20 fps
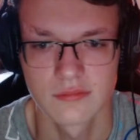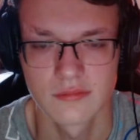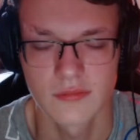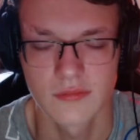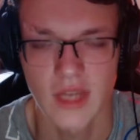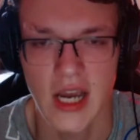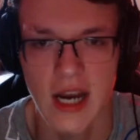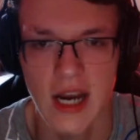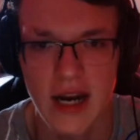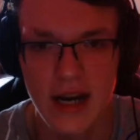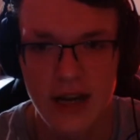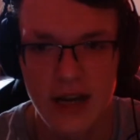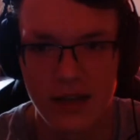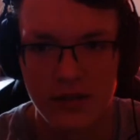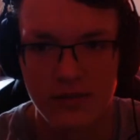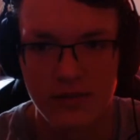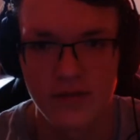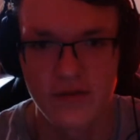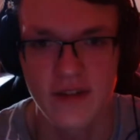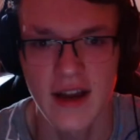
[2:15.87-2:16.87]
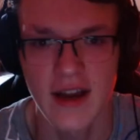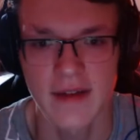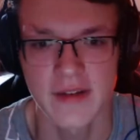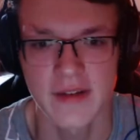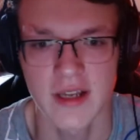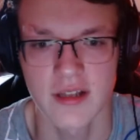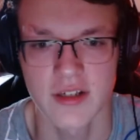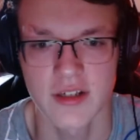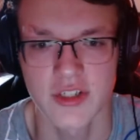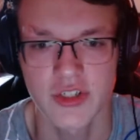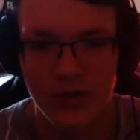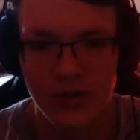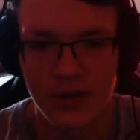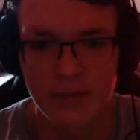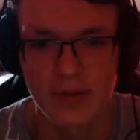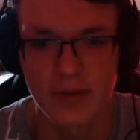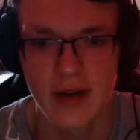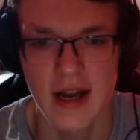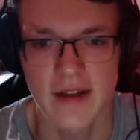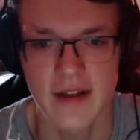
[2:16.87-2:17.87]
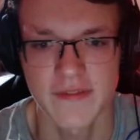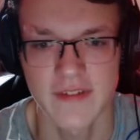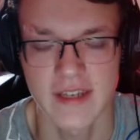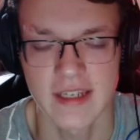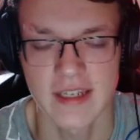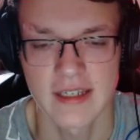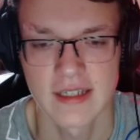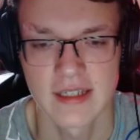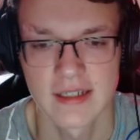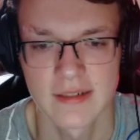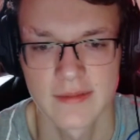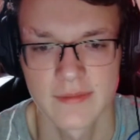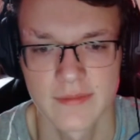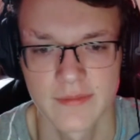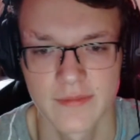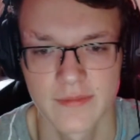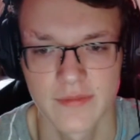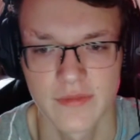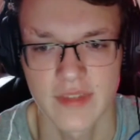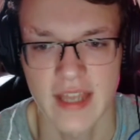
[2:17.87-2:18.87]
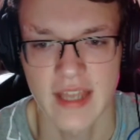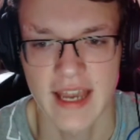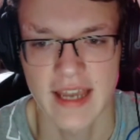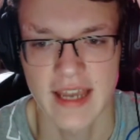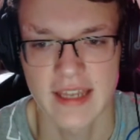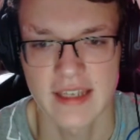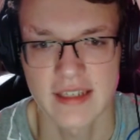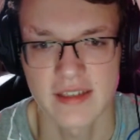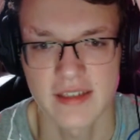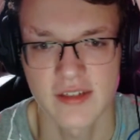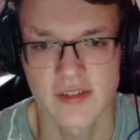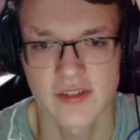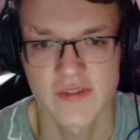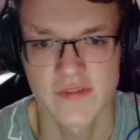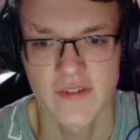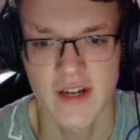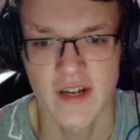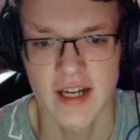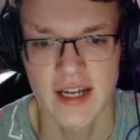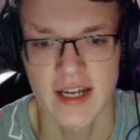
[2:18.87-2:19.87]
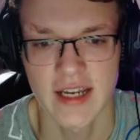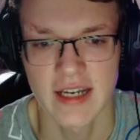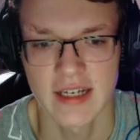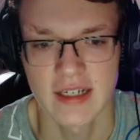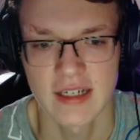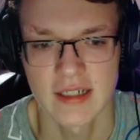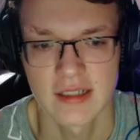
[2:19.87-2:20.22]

All right, five dollars short of profit. That is fine.